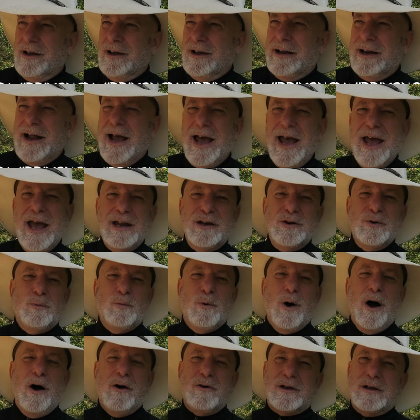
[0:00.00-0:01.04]
And I had to
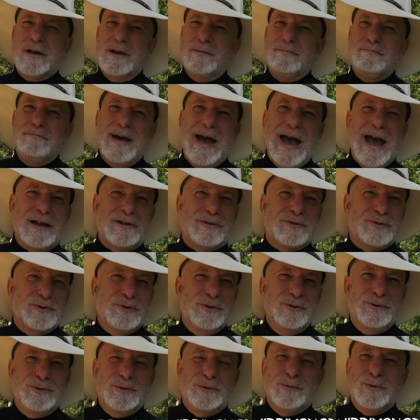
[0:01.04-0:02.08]
walk him back
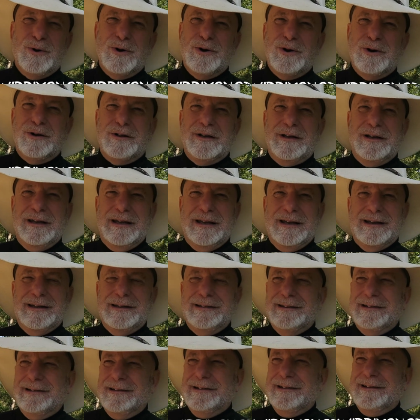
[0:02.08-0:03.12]
through the word
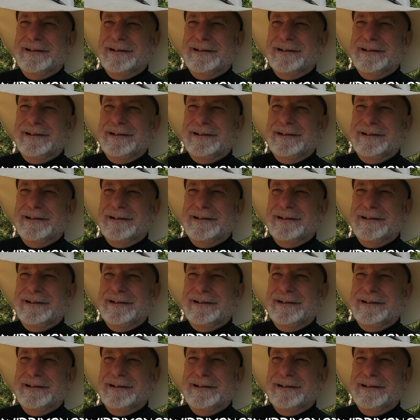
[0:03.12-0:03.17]
again.